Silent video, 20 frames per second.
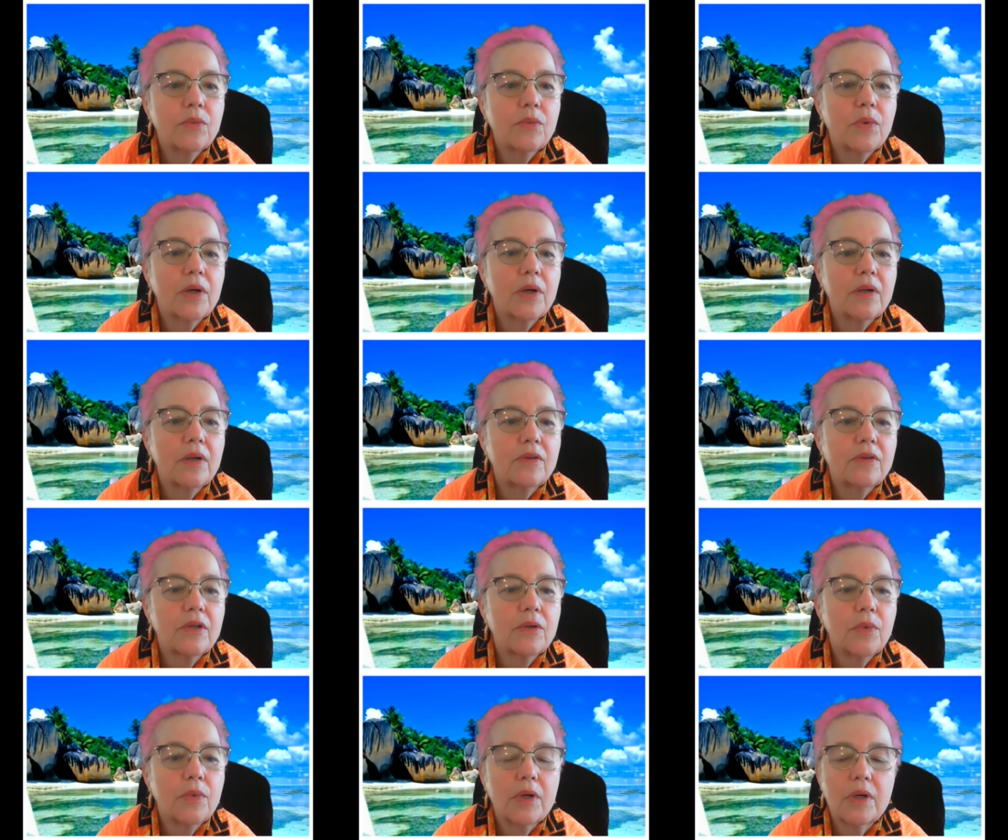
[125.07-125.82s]
Where is
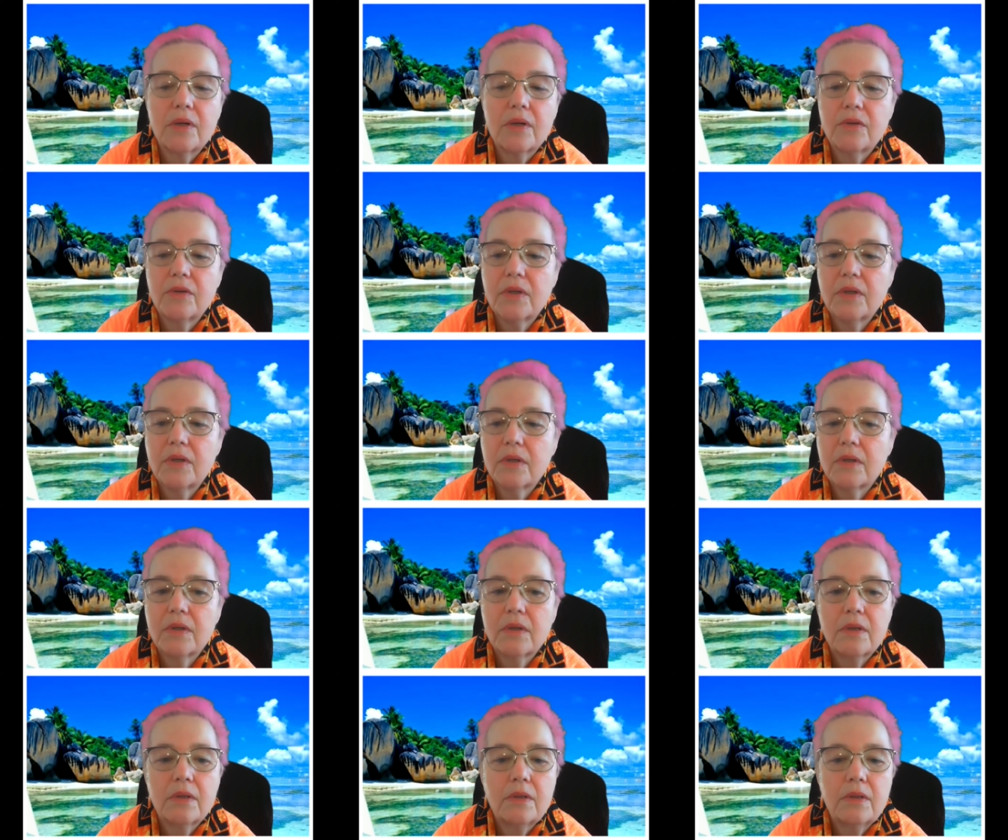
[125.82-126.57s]
it? Where is it?
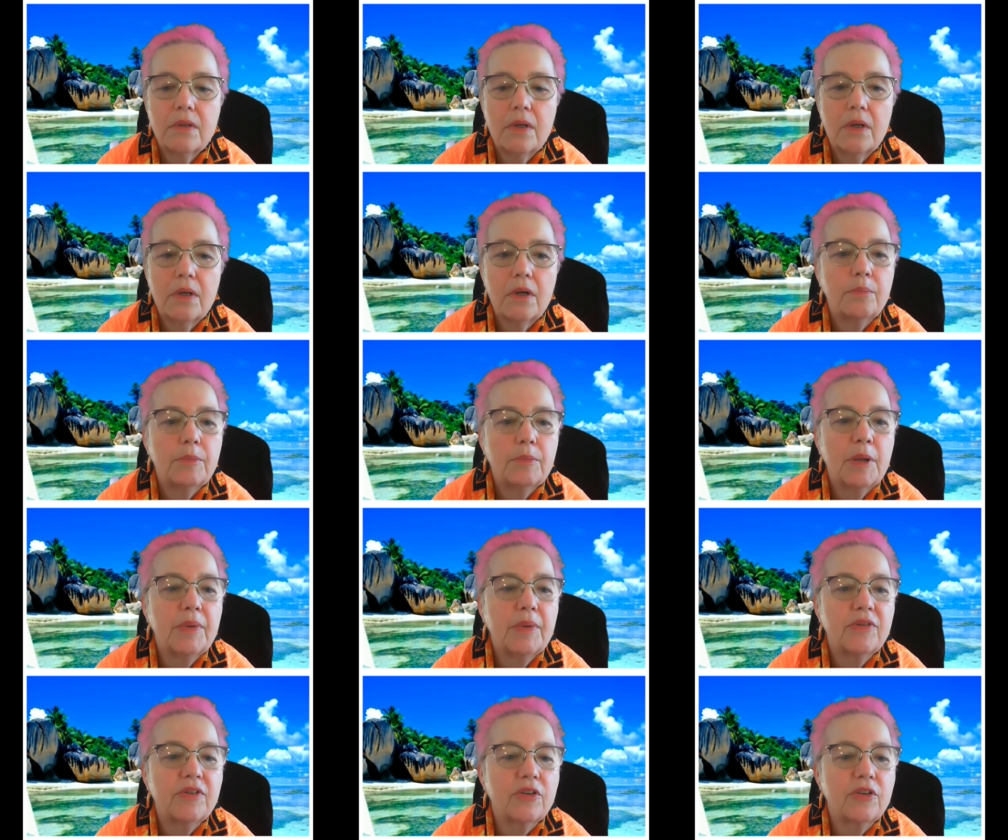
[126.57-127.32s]
Oh,
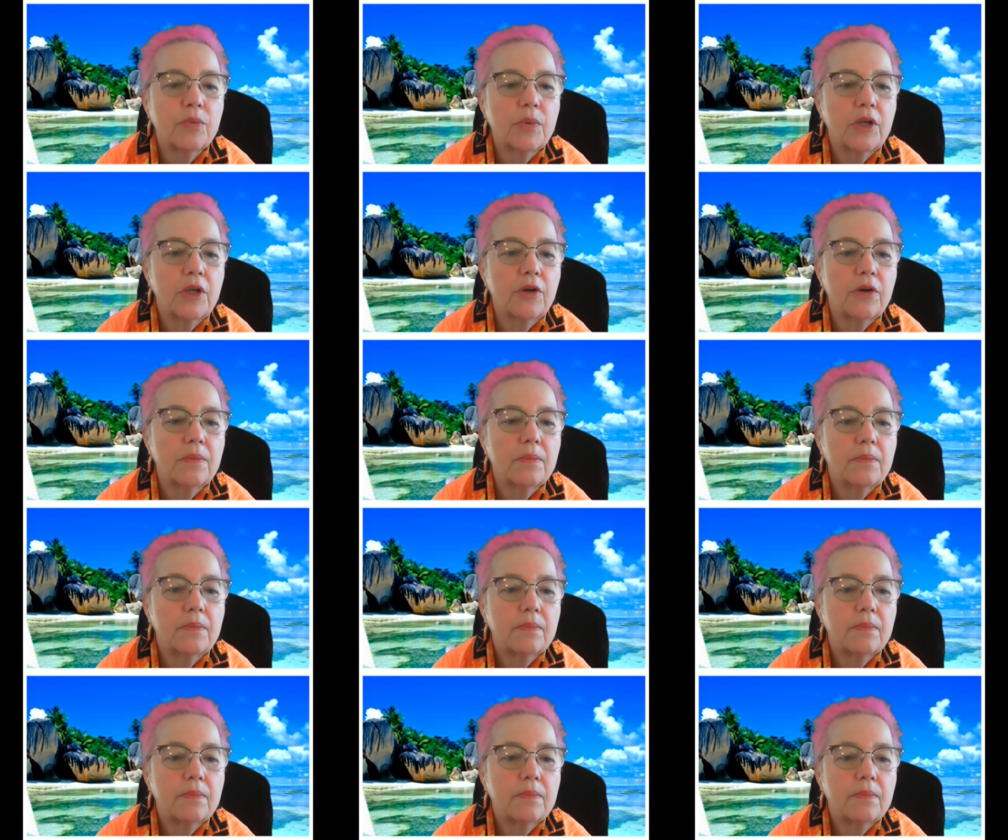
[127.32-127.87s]
maybe it's this one here.